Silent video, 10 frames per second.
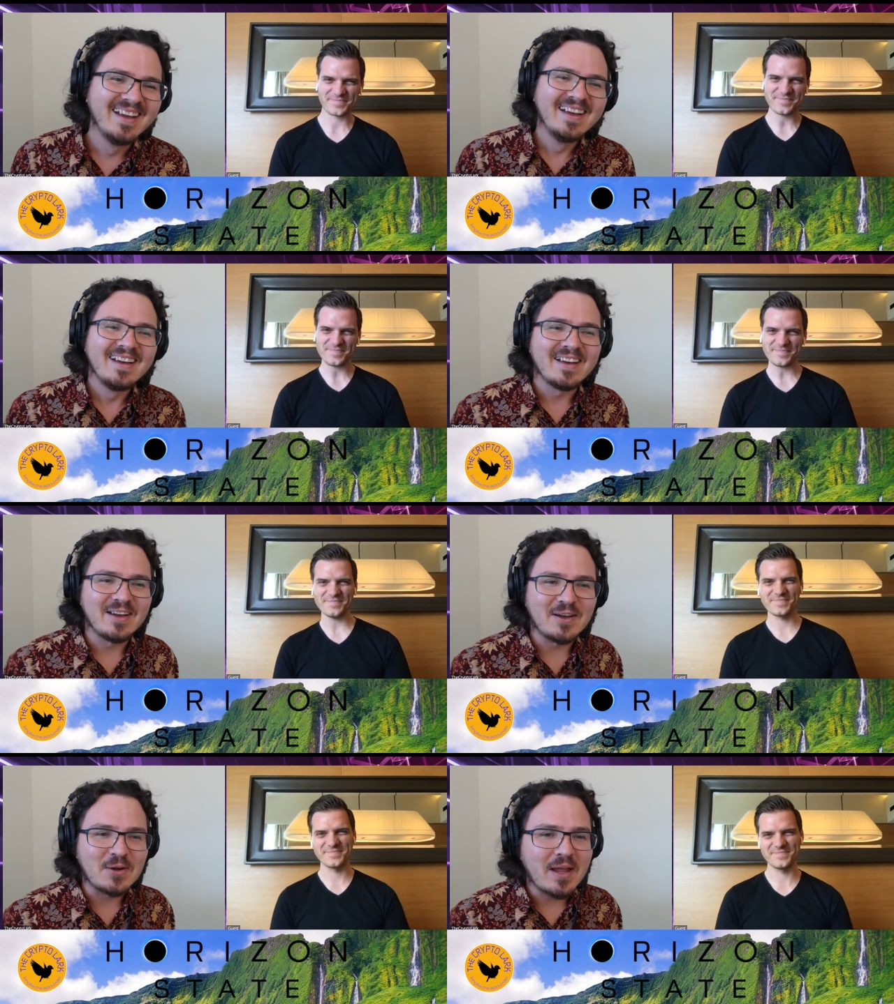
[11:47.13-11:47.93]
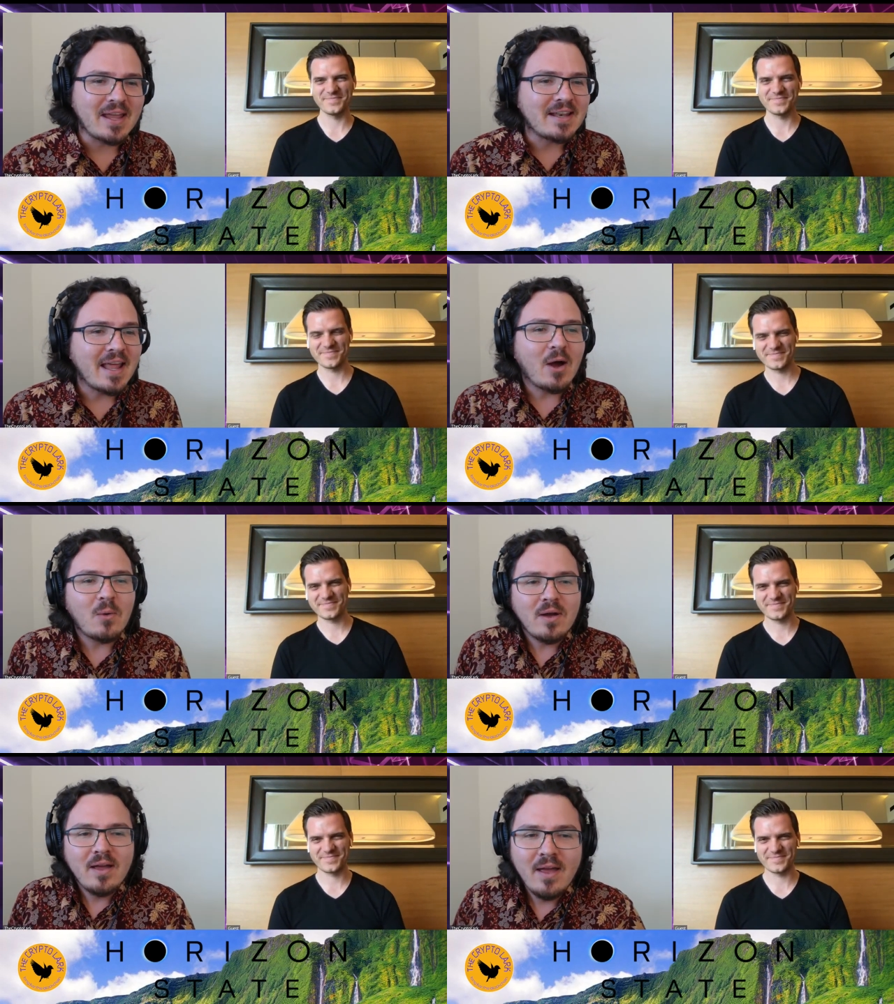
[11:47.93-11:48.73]
Speaker 1: oh, great. Now,
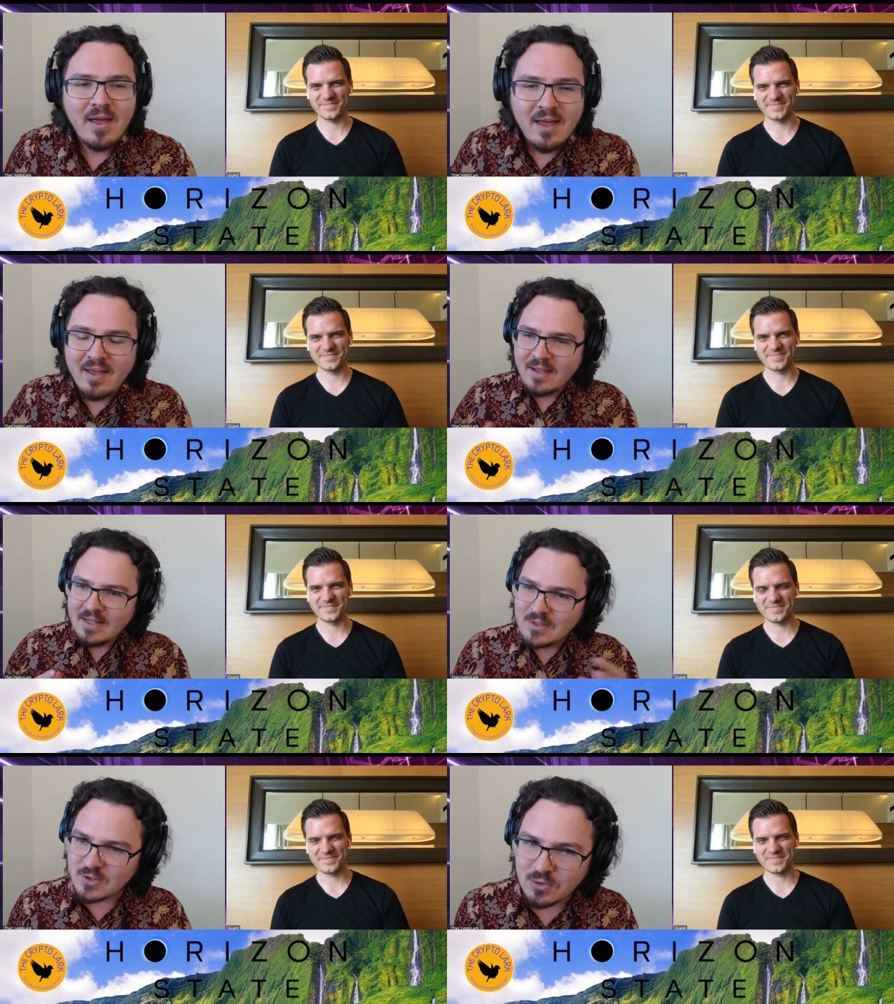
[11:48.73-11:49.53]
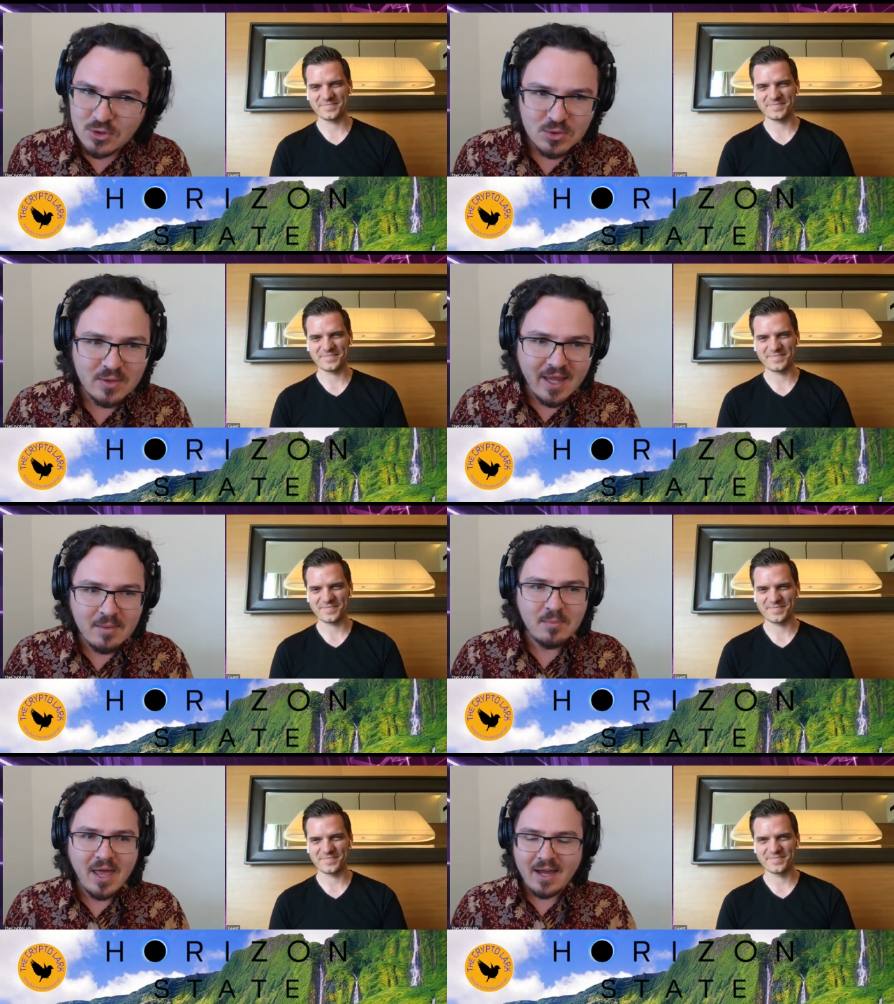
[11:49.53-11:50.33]
social
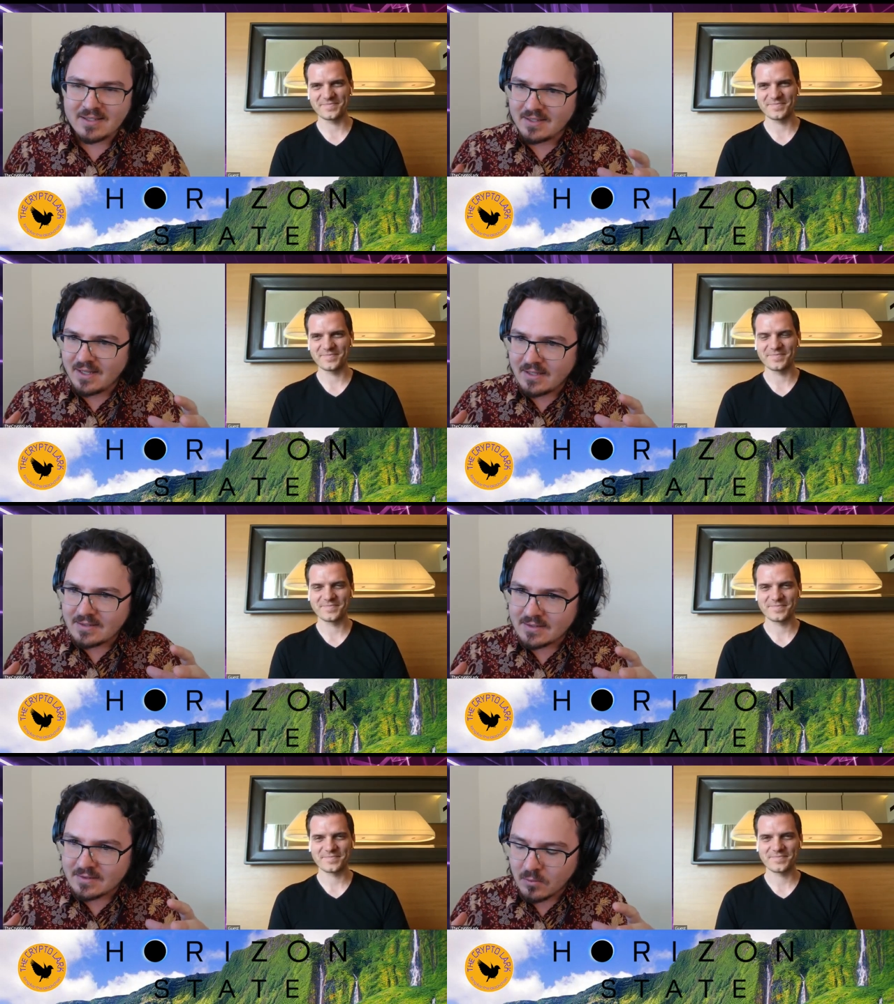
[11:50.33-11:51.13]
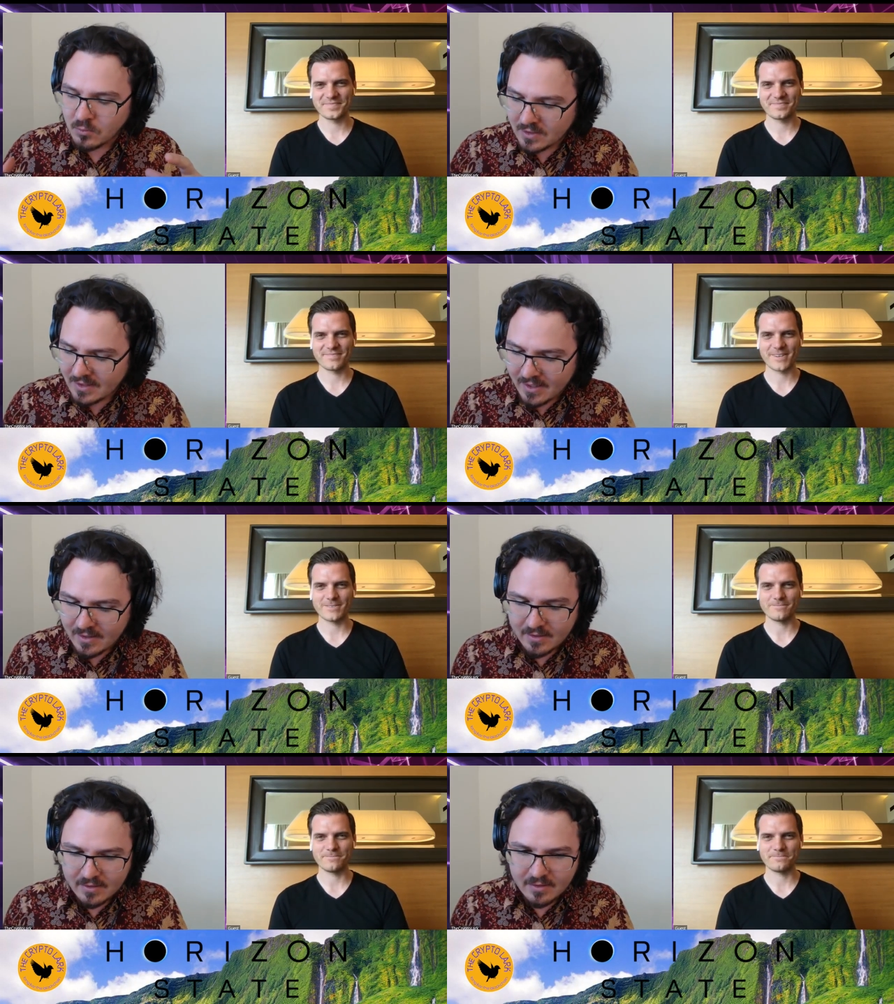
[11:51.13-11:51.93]
impact is
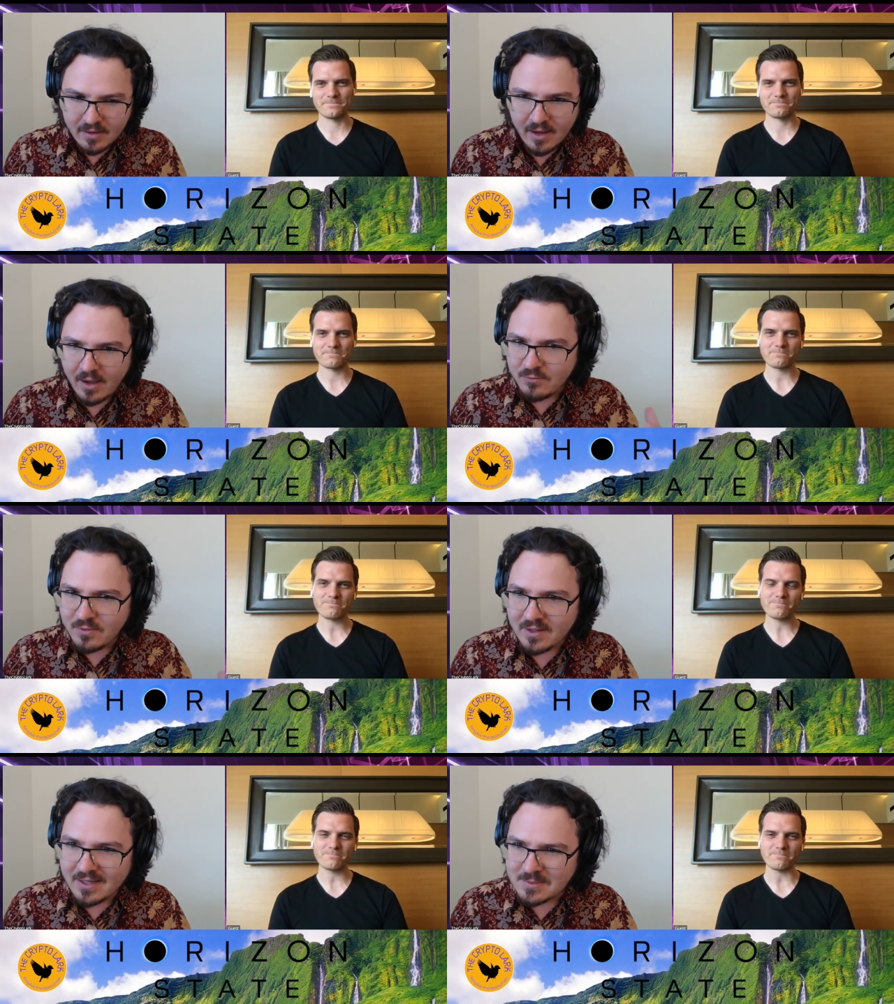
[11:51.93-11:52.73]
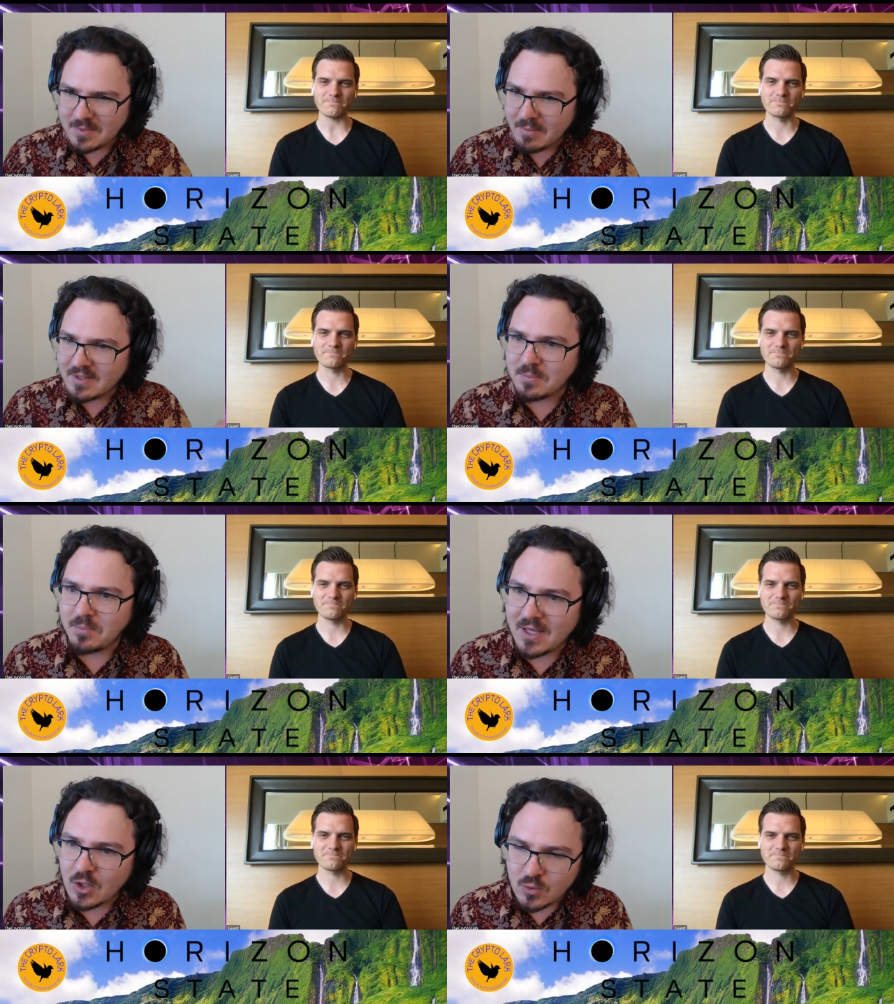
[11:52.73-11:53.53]
really I feel like it's becoming this
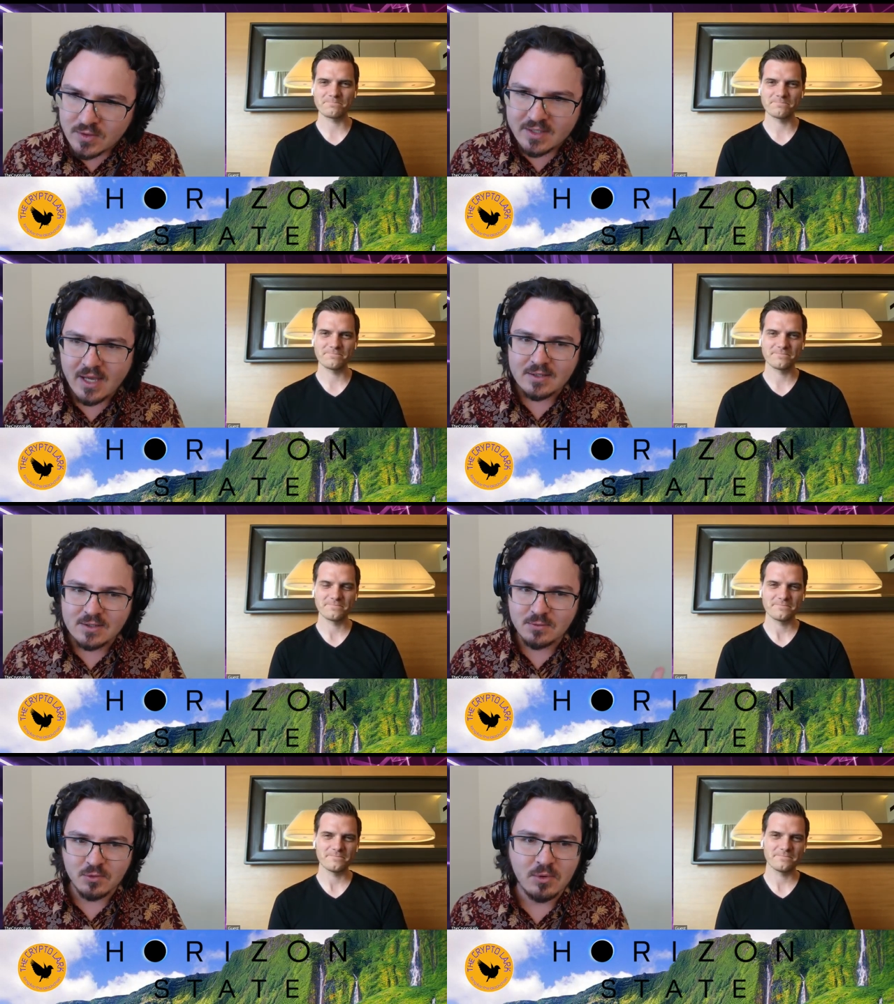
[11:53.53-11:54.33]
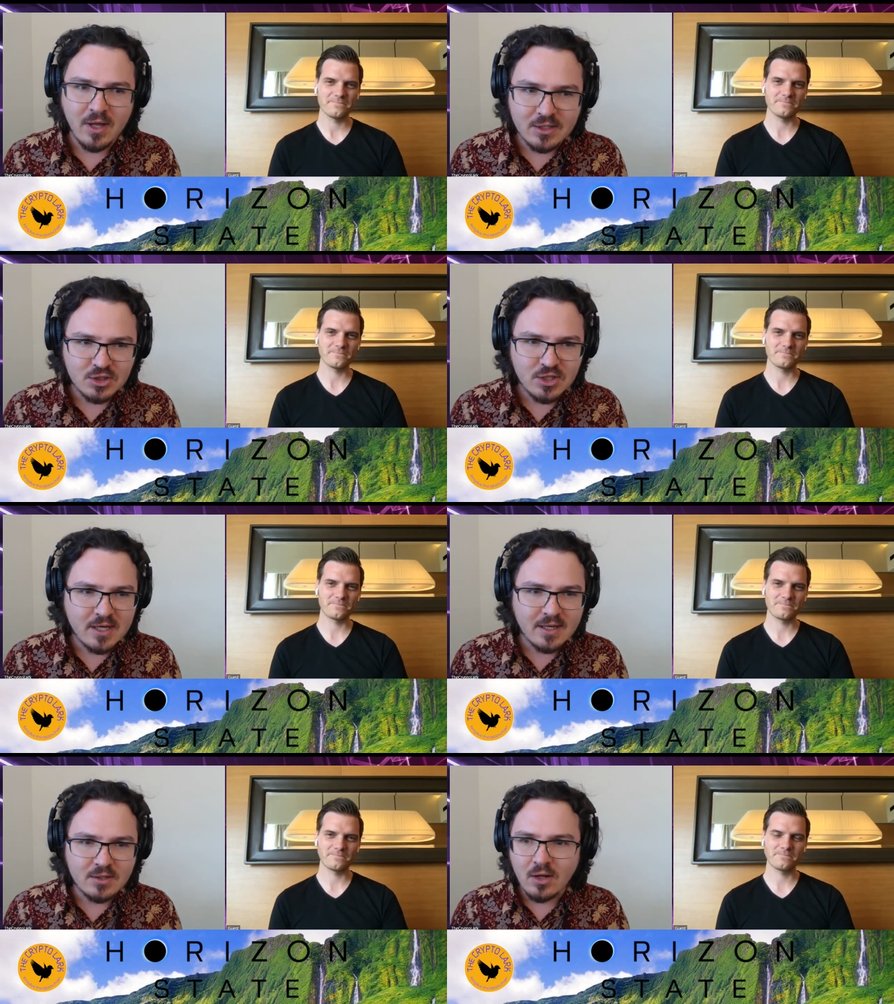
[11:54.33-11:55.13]
big use case for blockchain
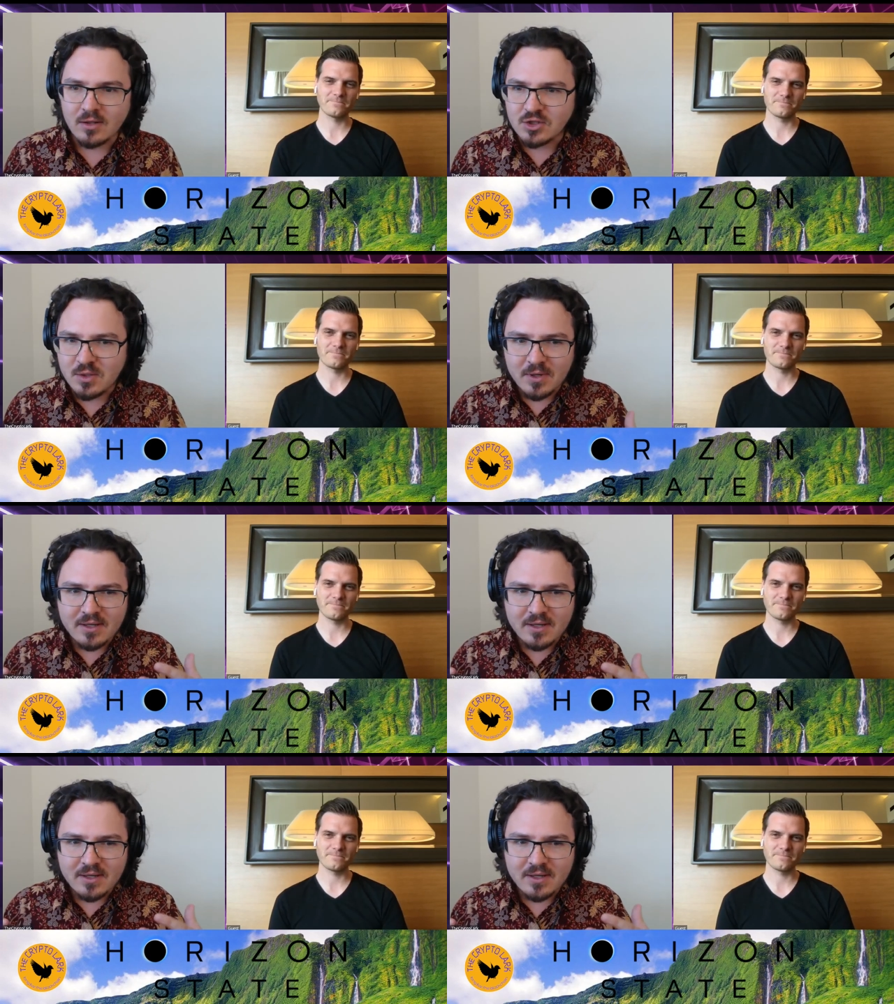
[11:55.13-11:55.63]
technology, but